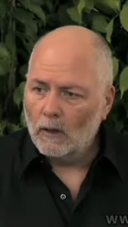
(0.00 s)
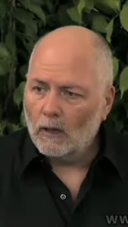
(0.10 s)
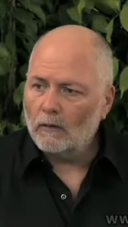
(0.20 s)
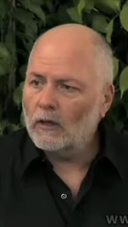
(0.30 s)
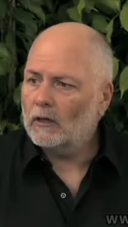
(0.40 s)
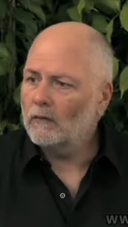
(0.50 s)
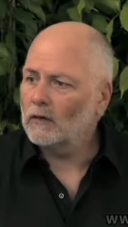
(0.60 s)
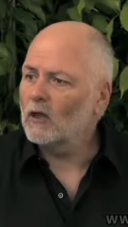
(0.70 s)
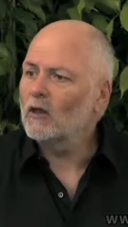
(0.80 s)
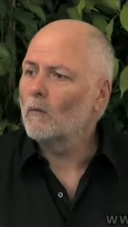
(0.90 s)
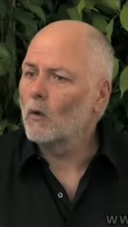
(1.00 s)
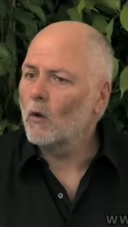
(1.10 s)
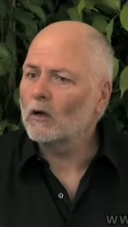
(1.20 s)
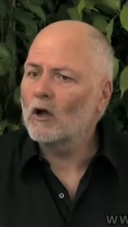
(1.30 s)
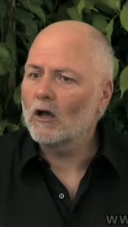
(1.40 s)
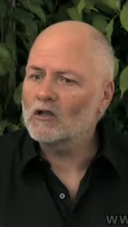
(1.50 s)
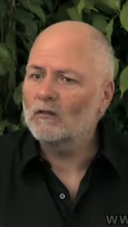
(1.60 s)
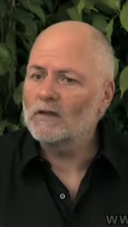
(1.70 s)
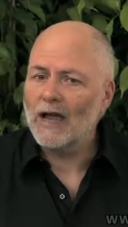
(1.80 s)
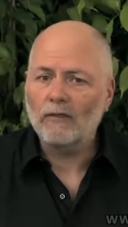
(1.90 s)
And think of it the number one cause
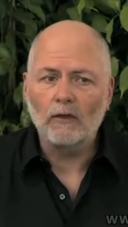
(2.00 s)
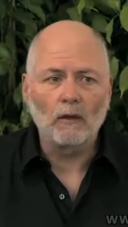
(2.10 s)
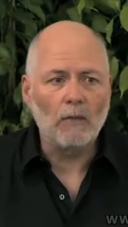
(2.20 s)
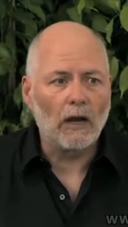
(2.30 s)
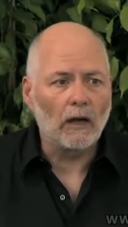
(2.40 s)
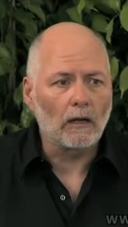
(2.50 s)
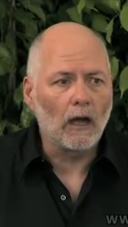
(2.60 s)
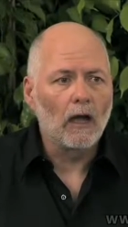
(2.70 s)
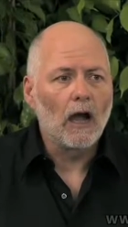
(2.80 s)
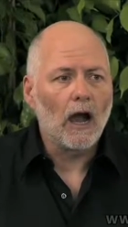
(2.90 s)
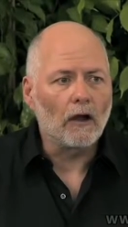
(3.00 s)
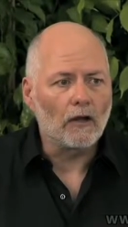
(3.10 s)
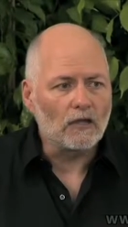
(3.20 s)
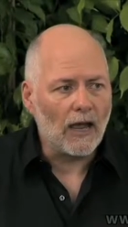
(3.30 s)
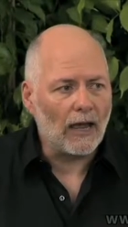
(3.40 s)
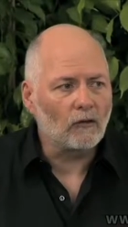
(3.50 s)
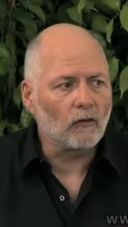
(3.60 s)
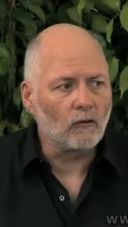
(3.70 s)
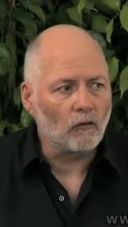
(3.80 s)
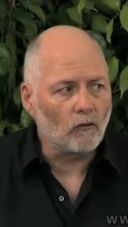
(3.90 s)
of death in America heart
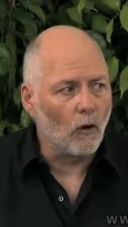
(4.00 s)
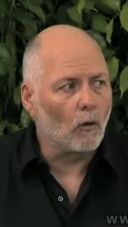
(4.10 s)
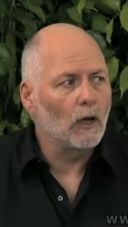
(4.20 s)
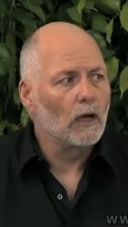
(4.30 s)
attacks and stroke,